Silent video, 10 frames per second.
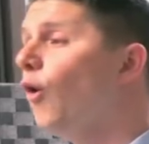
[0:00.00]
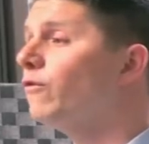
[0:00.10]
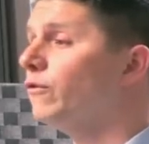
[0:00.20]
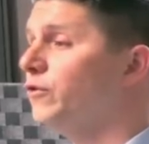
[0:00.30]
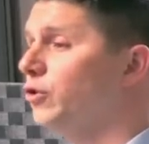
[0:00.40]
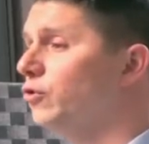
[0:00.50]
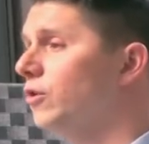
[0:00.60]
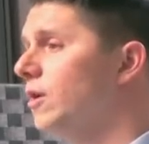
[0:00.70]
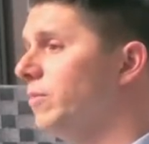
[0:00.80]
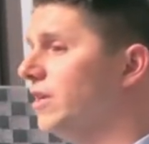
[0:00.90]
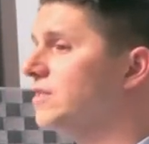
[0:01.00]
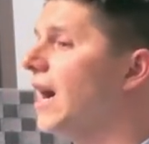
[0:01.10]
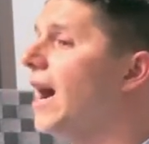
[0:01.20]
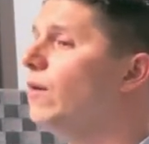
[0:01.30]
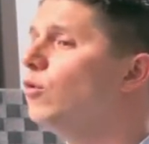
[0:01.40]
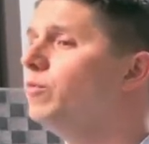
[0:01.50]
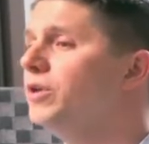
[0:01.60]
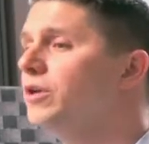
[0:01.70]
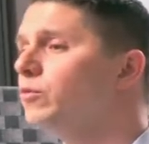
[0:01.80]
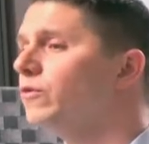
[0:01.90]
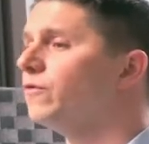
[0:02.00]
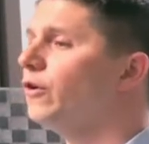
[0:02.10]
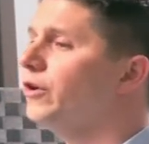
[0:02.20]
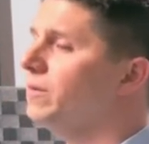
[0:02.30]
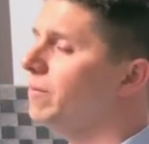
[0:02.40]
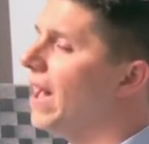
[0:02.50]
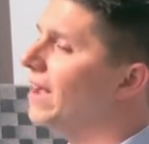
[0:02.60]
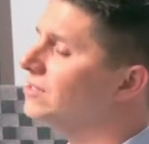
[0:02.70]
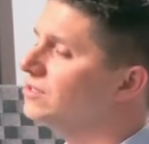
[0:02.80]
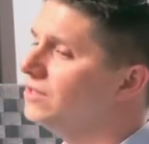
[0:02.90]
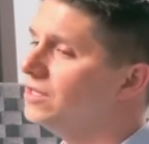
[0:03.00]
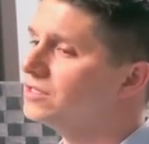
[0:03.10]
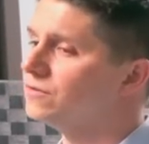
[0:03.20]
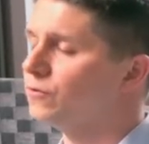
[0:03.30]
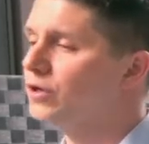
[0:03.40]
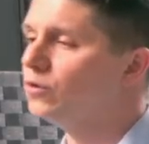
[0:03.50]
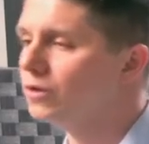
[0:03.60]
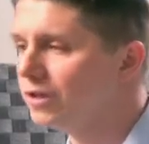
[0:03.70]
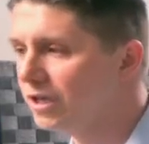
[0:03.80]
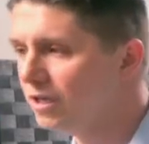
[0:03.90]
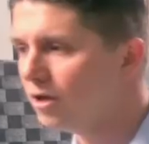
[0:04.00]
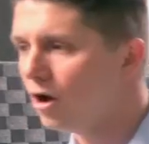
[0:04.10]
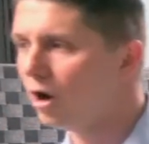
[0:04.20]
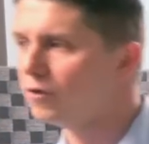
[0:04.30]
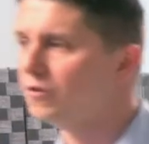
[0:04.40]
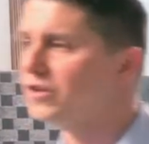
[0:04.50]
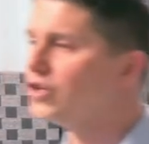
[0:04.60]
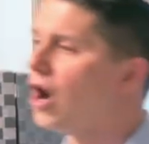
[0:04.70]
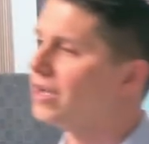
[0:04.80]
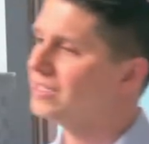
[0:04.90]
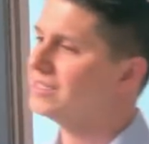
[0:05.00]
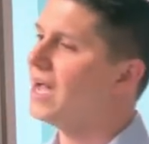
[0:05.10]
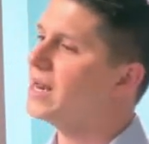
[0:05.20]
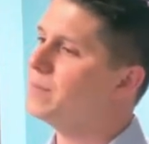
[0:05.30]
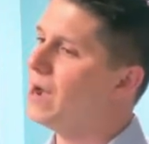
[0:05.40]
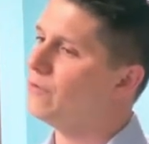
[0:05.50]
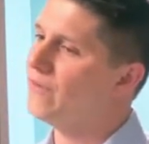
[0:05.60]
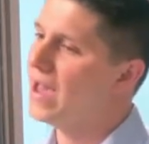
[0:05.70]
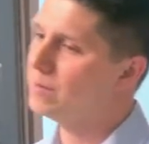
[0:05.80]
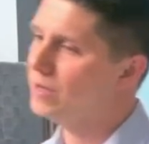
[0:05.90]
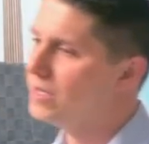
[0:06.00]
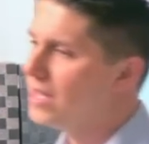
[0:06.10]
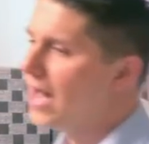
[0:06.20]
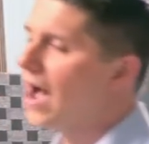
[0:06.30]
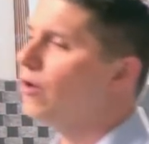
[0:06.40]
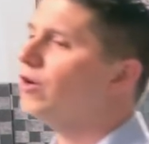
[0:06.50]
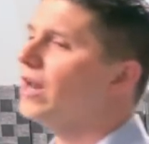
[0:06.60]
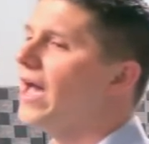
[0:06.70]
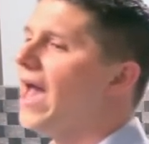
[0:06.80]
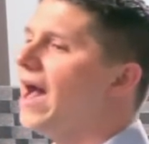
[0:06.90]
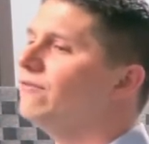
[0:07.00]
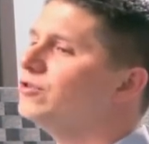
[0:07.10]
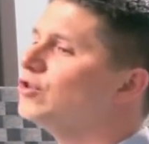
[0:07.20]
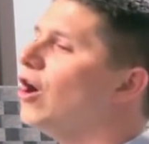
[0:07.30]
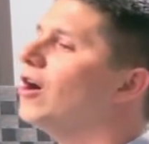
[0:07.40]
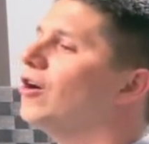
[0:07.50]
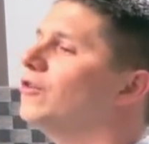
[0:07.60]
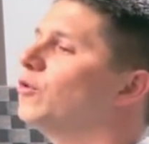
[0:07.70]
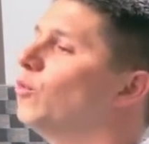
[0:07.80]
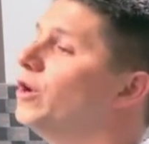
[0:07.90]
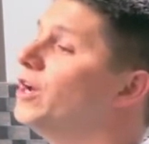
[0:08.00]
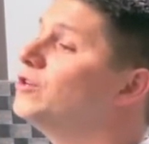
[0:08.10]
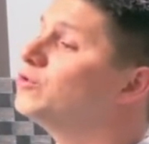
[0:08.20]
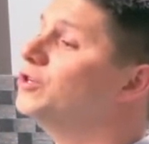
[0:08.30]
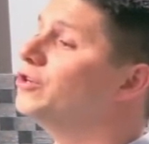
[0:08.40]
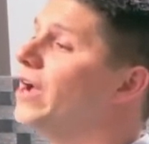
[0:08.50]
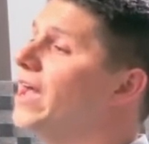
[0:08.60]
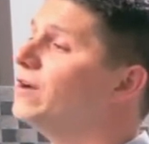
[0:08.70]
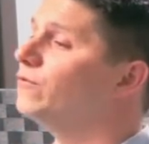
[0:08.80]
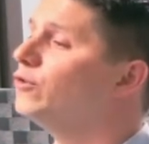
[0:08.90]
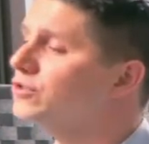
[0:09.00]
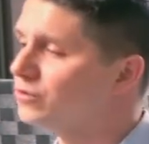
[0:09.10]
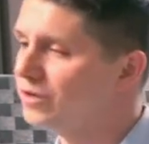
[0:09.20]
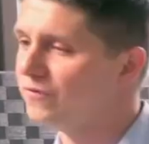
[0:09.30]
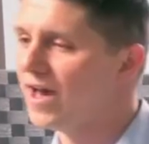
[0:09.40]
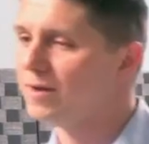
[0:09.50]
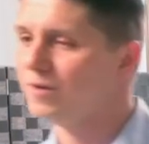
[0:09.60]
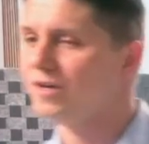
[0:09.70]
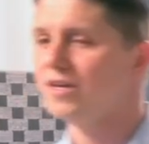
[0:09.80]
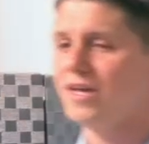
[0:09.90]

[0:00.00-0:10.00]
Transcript: overview because I will be referring back to this frequently. Although the talk is not about Fatima, how could I have a talk on the 100 year anniversary of Fatima